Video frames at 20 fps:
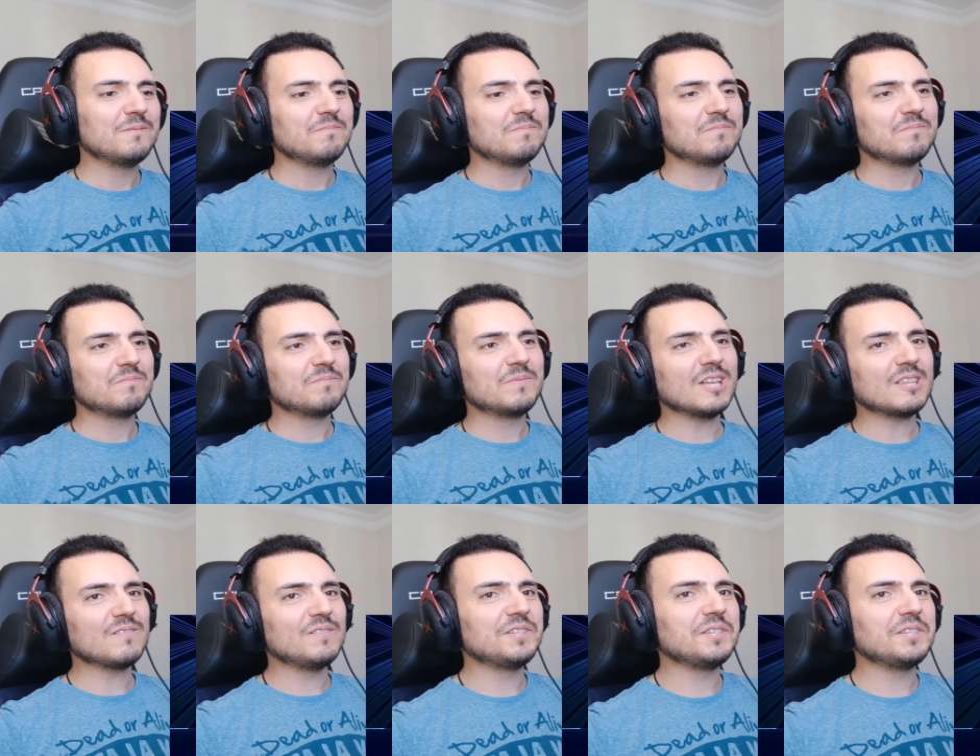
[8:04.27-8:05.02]
That
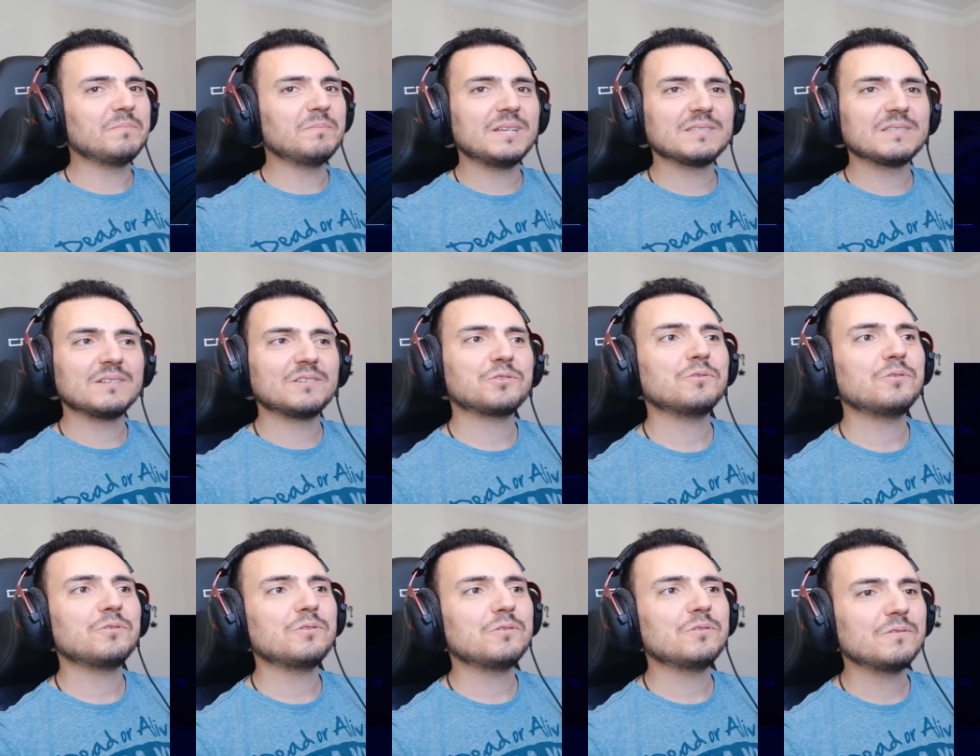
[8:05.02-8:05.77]
was amazing
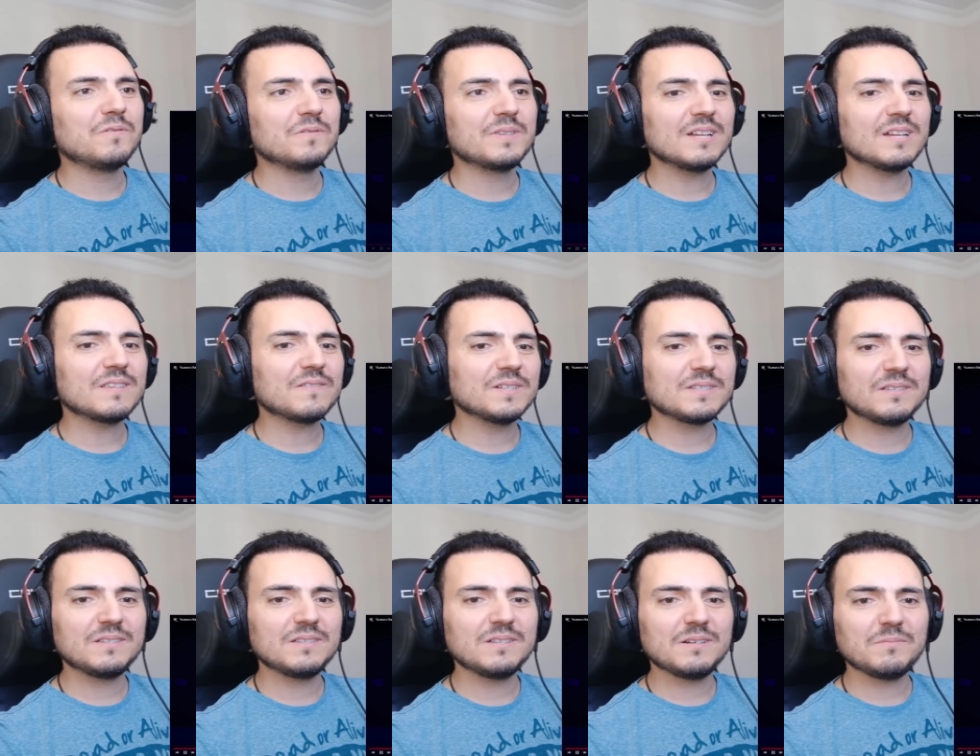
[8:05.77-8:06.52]
show. That was
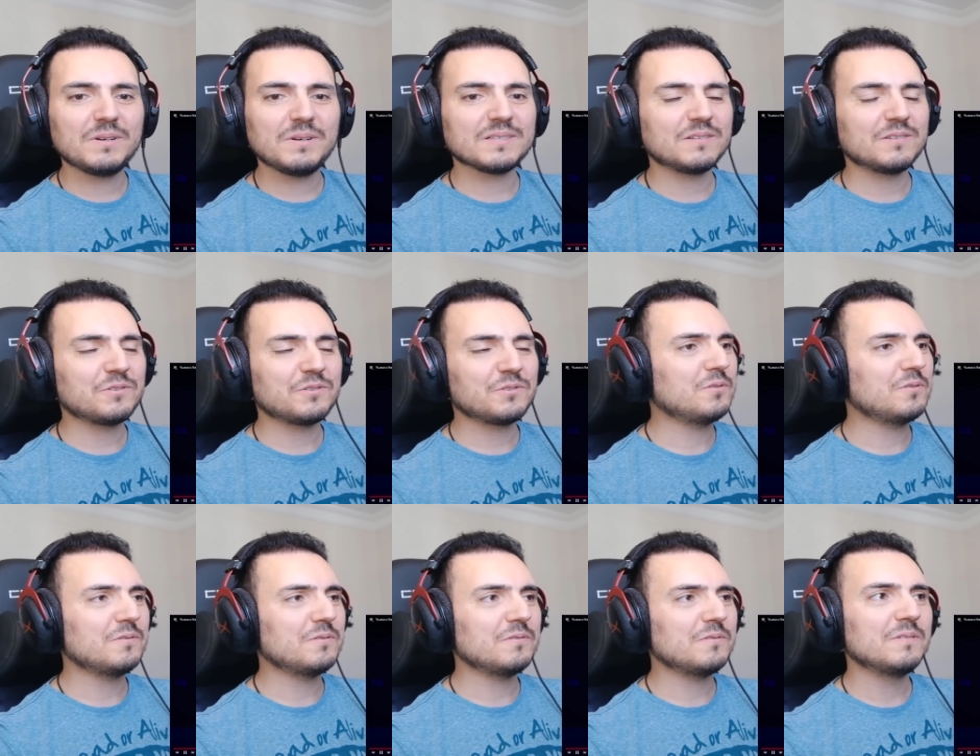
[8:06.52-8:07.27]
an amazing
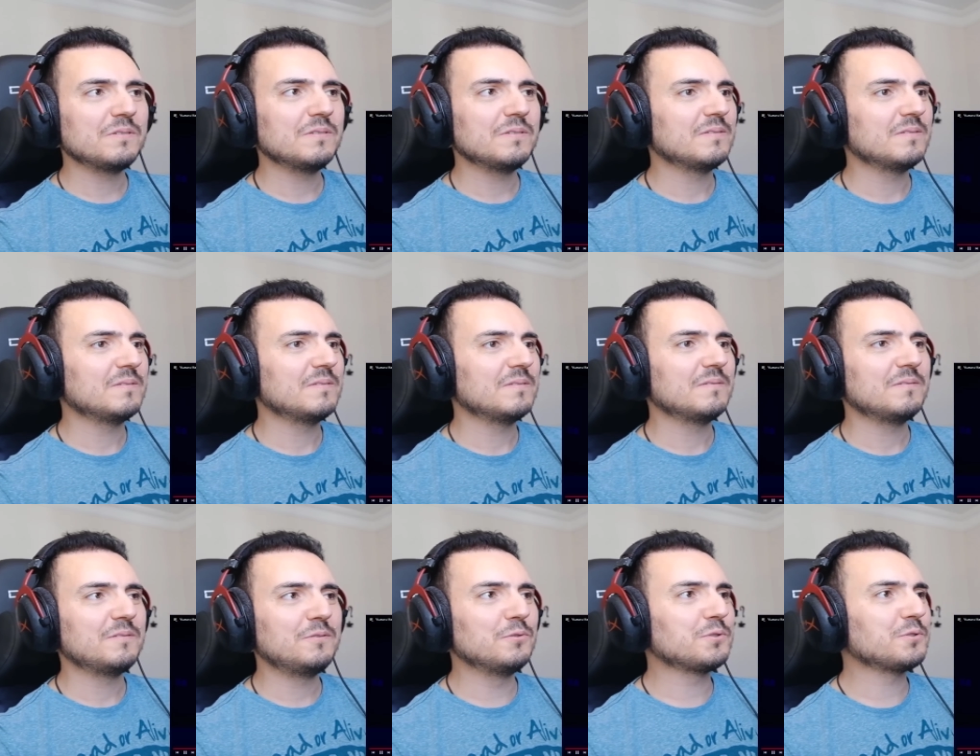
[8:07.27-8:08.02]
show.
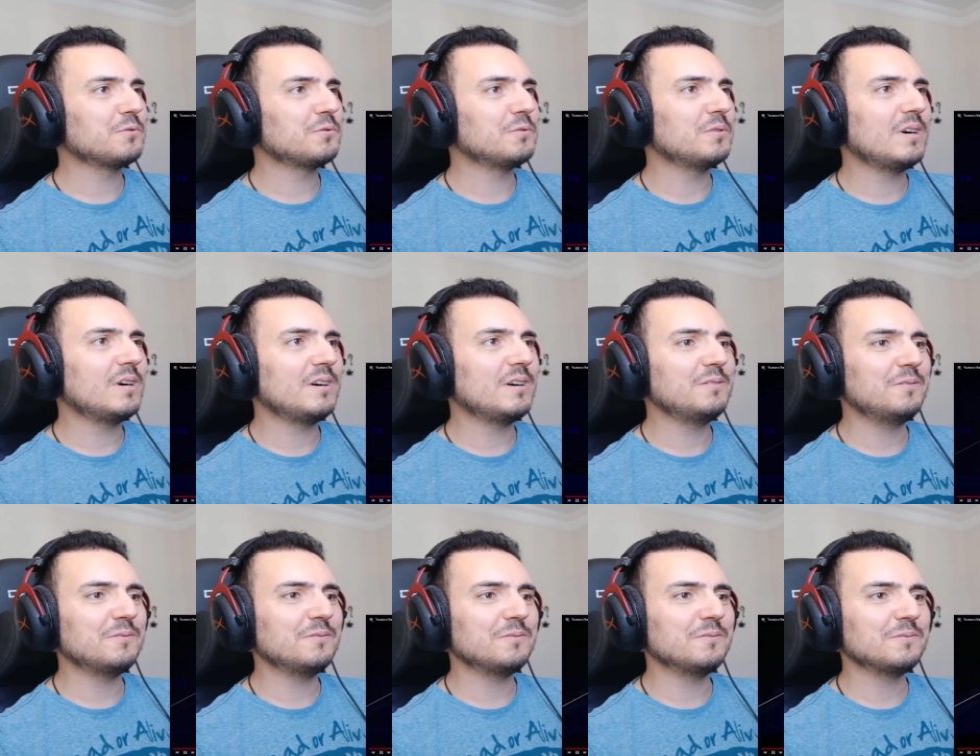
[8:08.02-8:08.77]
Yuzuru
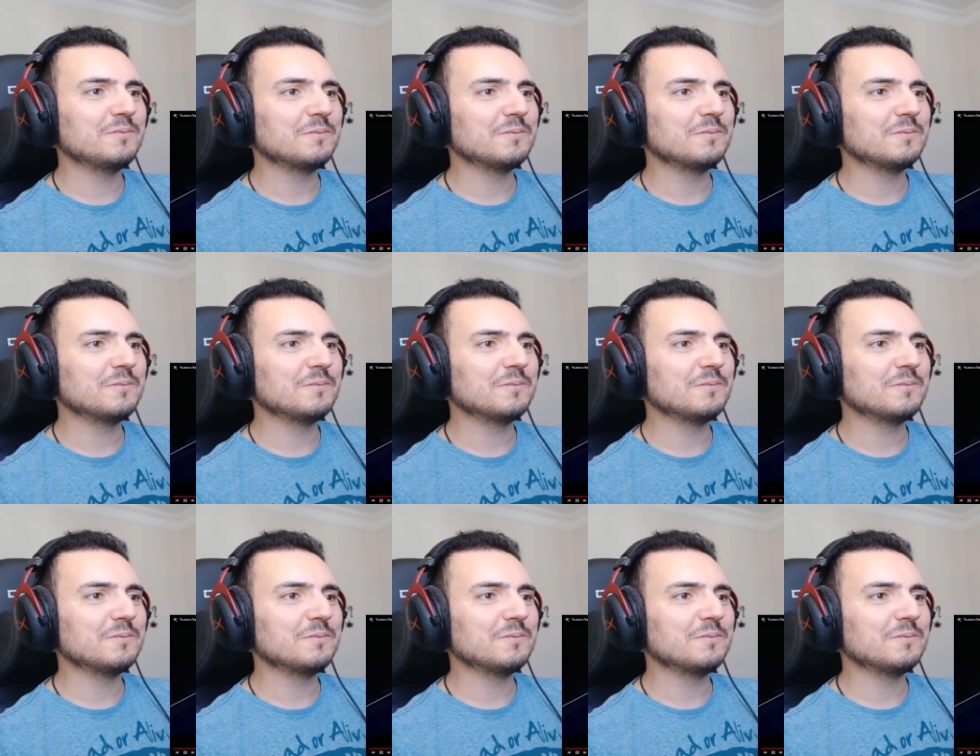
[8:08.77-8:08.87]
Hanyu.